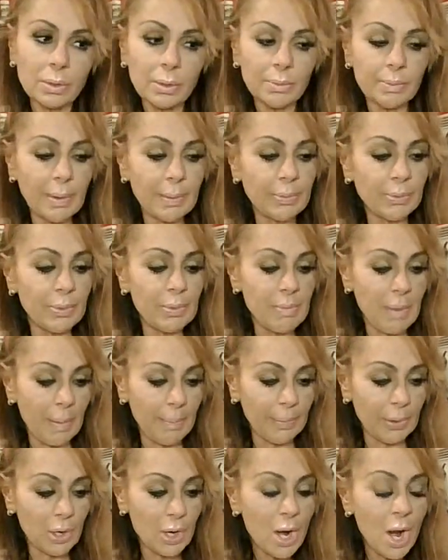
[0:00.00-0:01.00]
or maybe
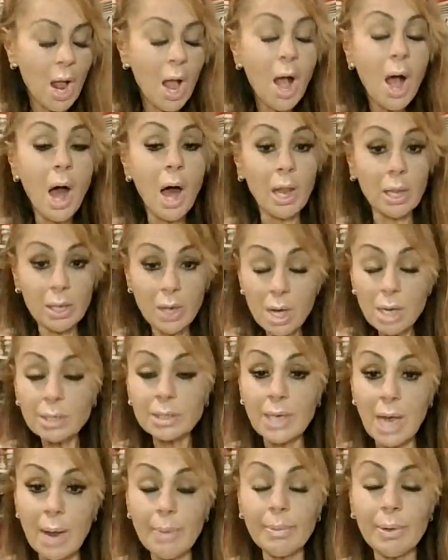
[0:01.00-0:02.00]
remember, a long
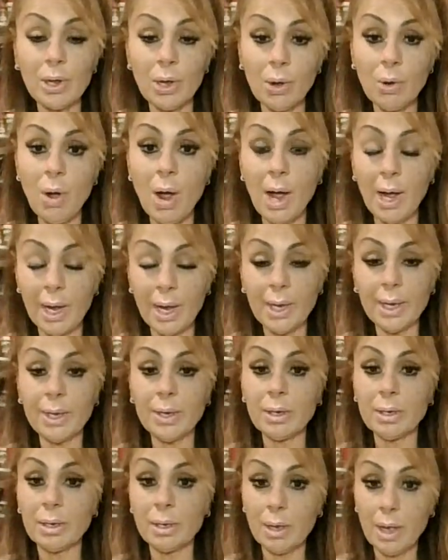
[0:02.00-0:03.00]
time ago I